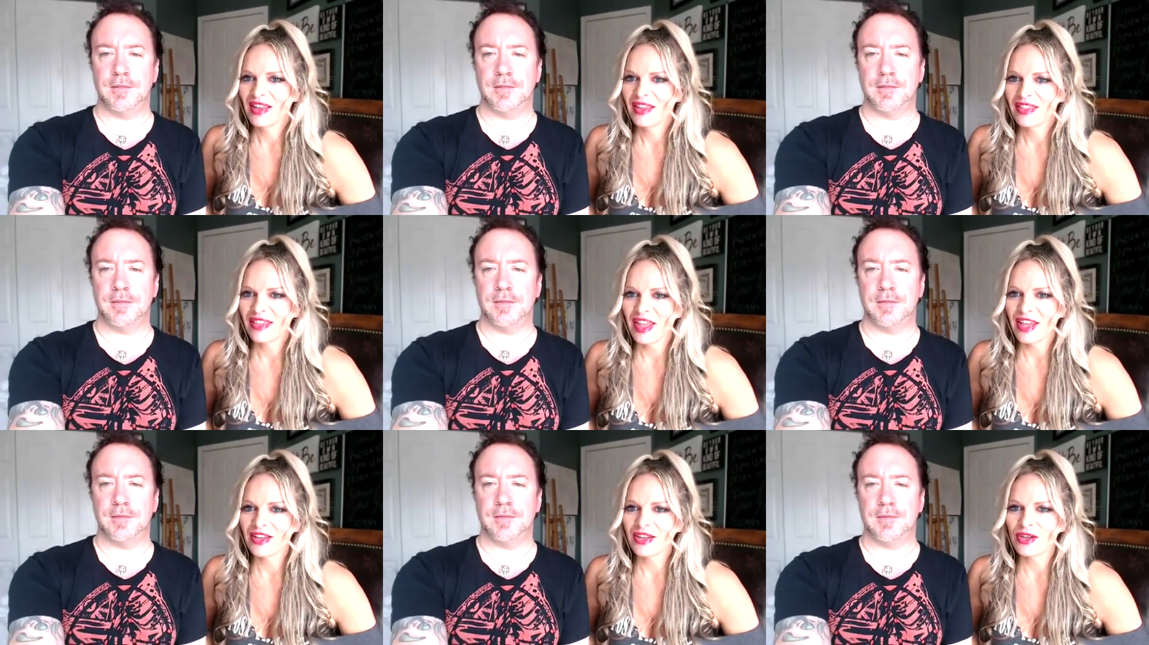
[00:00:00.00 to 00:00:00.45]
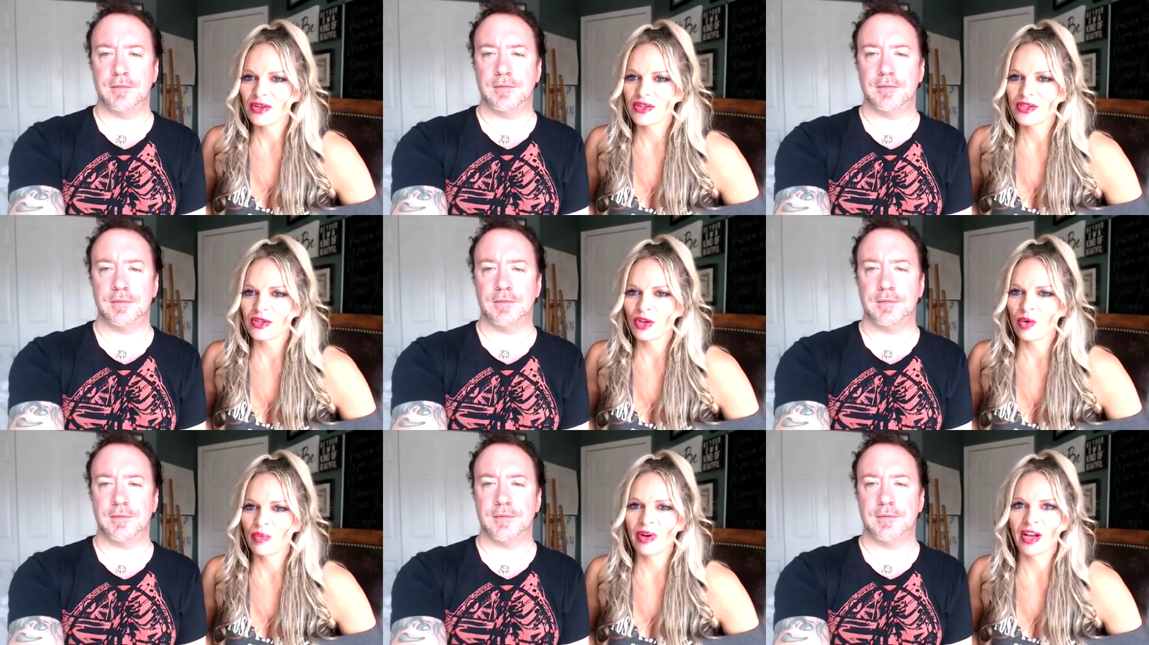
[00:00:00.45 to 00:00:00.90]
Speaker 1: Thank you
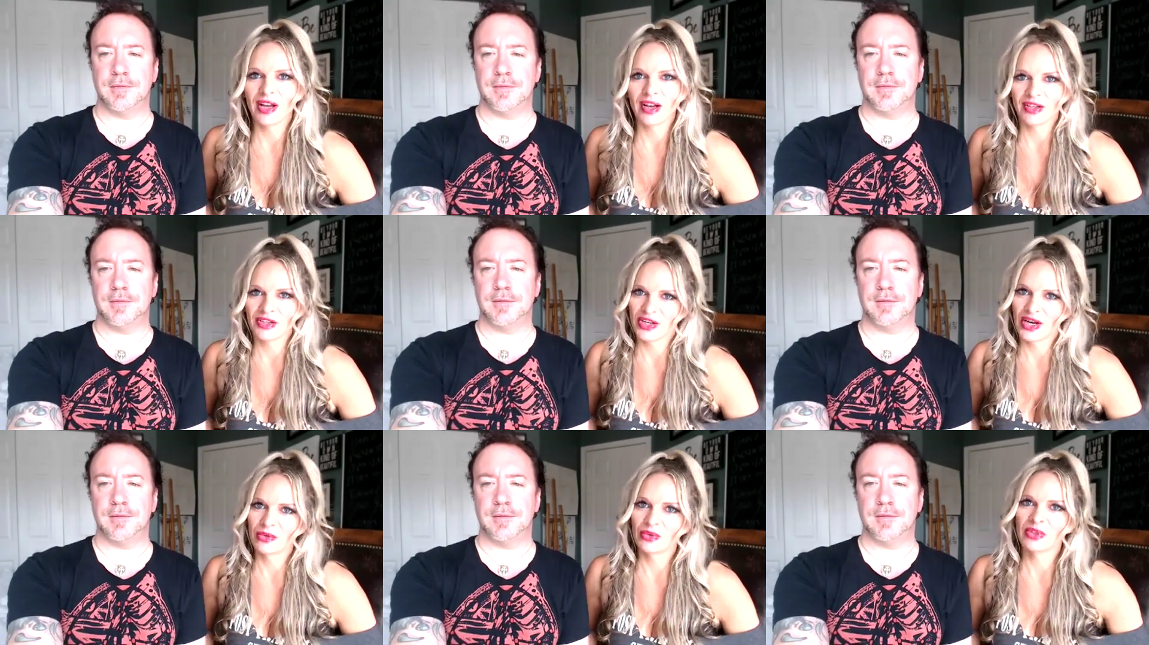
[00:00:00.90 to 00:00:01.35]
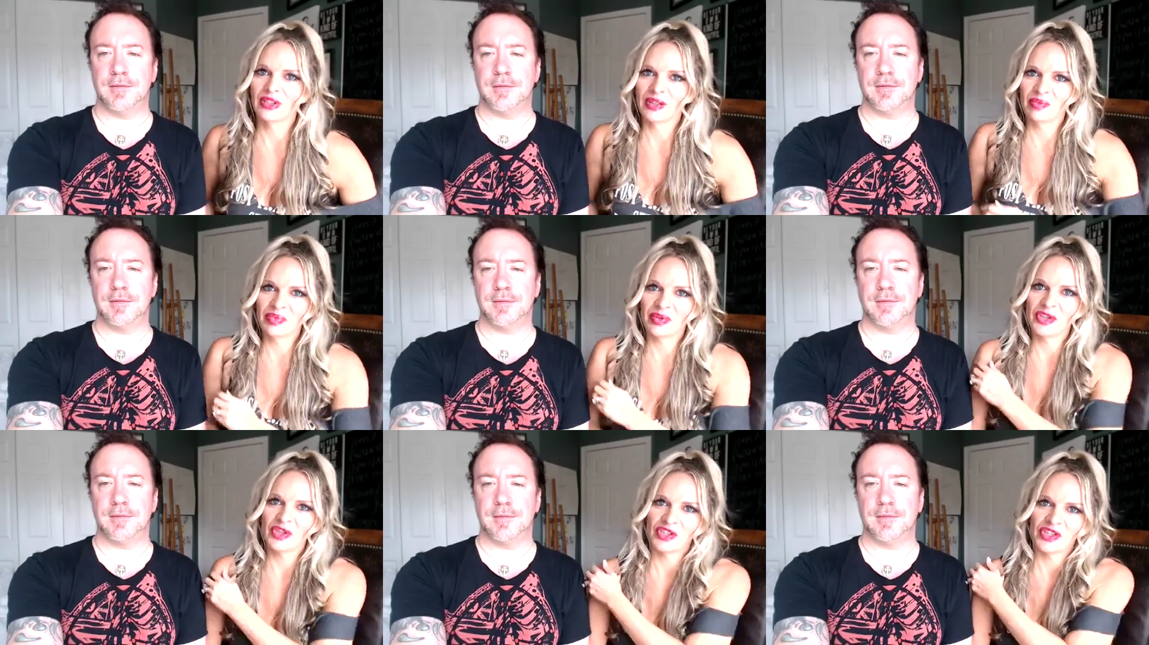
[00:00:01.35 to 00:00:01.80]
so much. I really
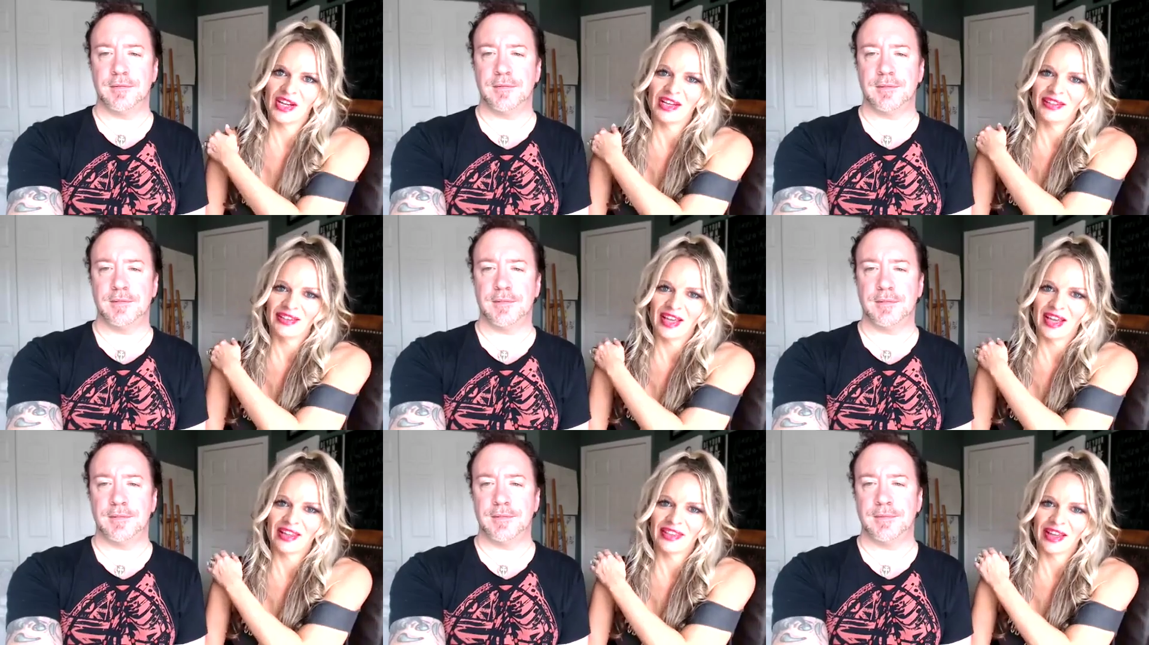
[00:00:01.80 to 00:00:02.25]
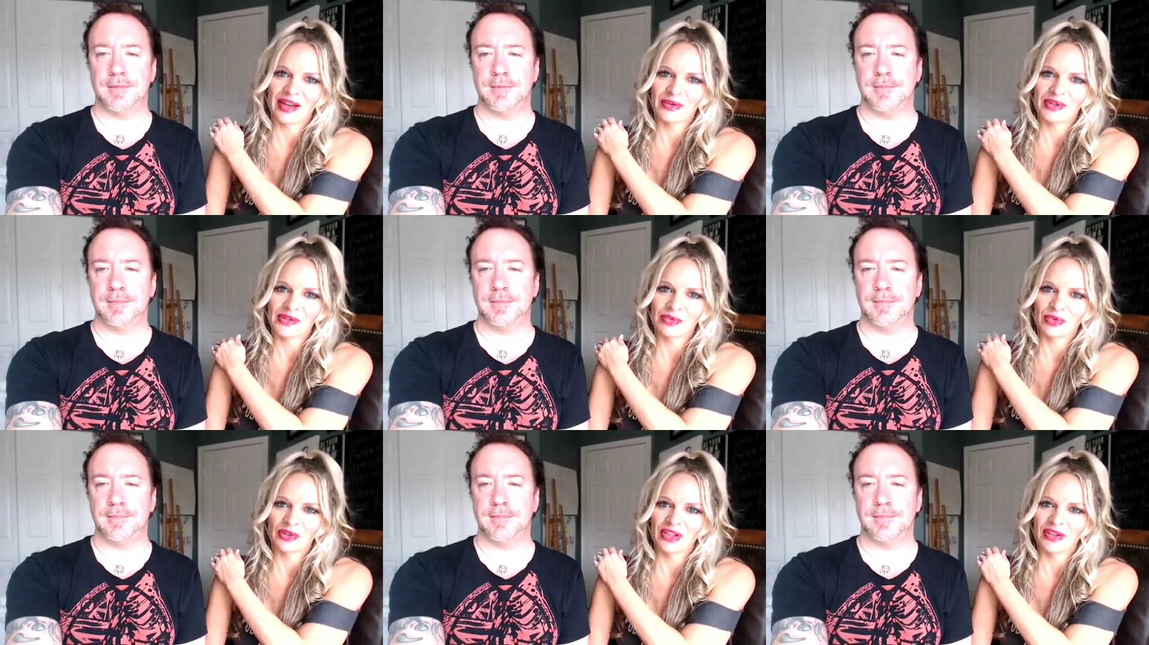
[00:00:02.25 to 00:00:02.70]
appreciate that. That
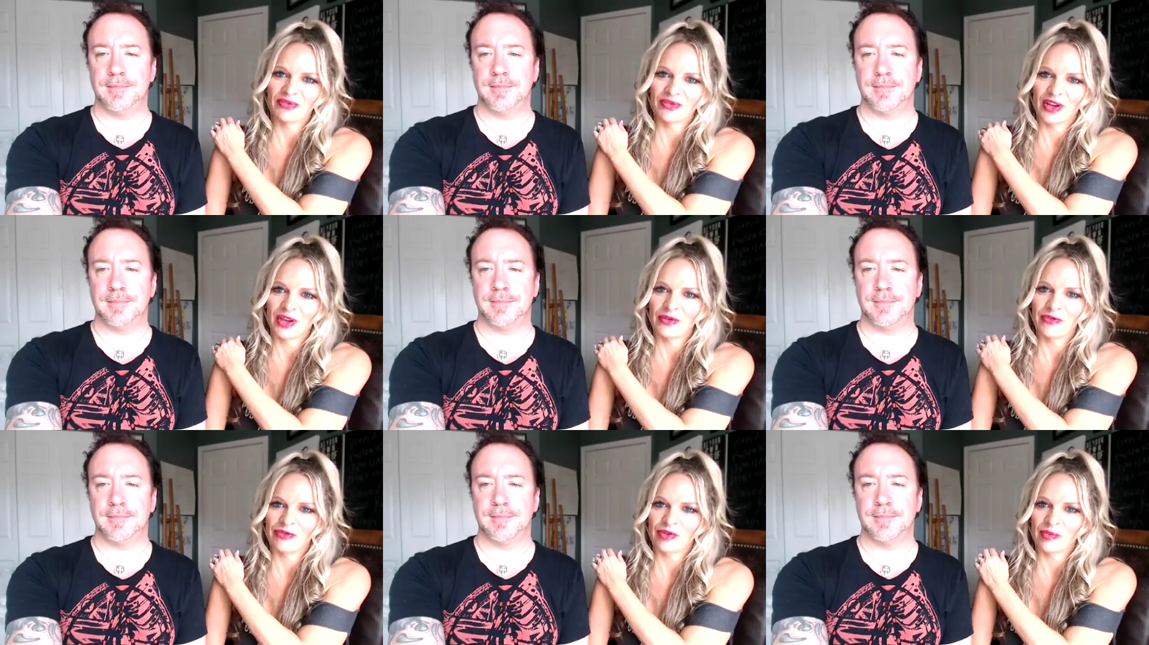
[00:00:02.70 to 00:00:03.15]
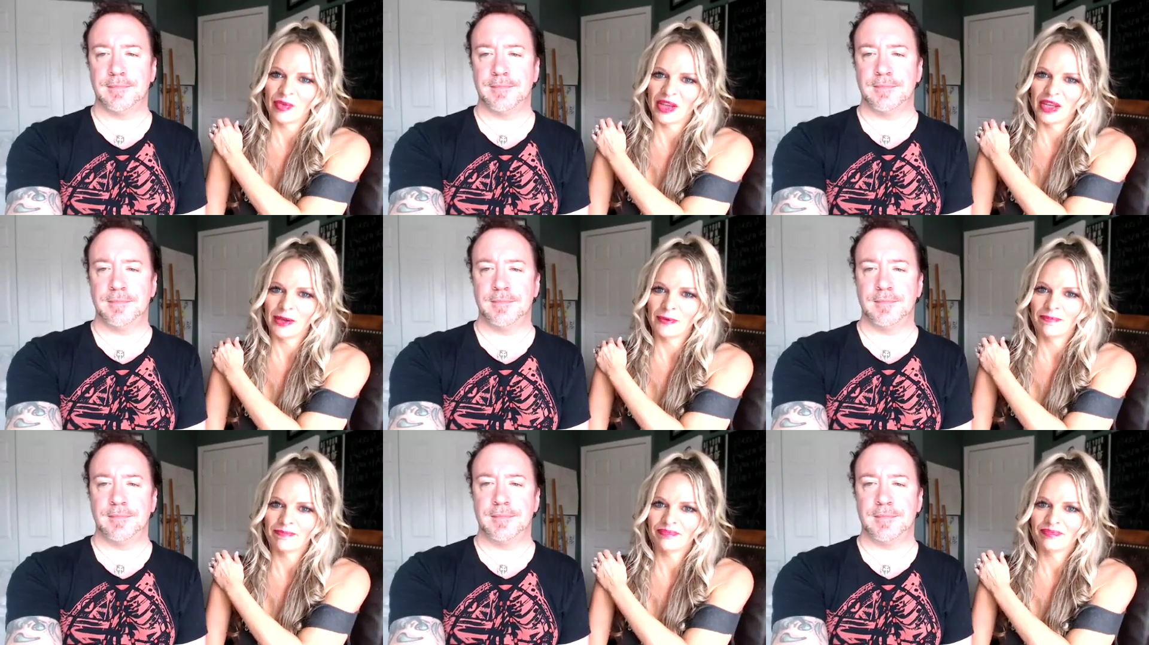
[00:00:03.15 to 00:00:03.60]
was really fun for
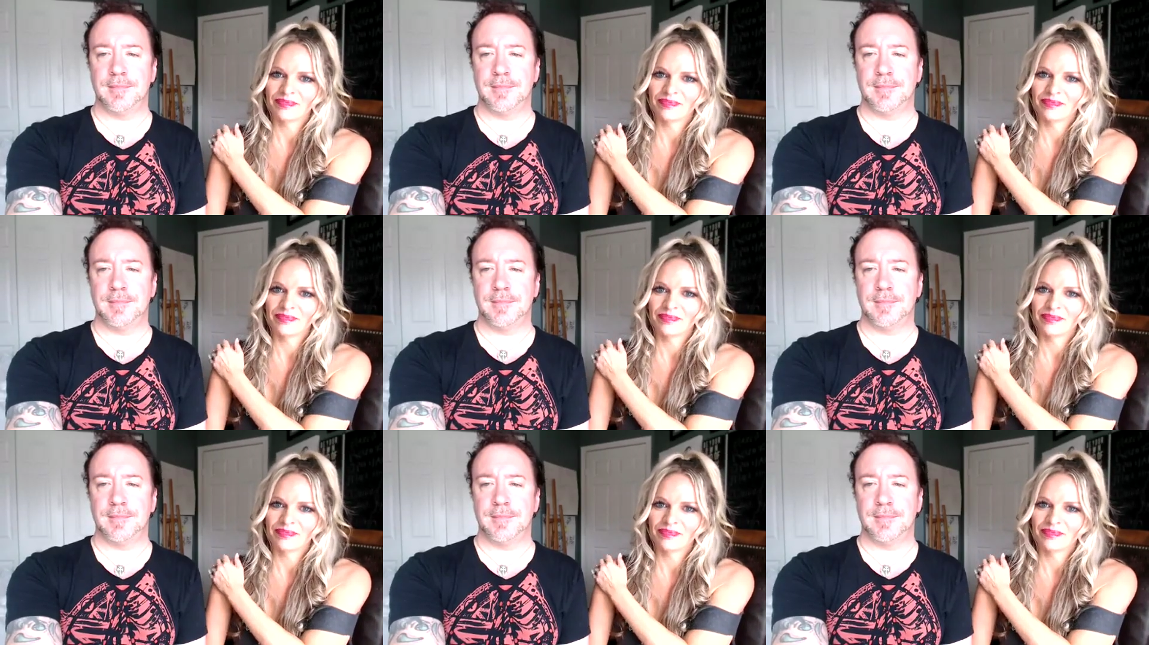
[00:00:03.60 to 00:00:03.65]
me.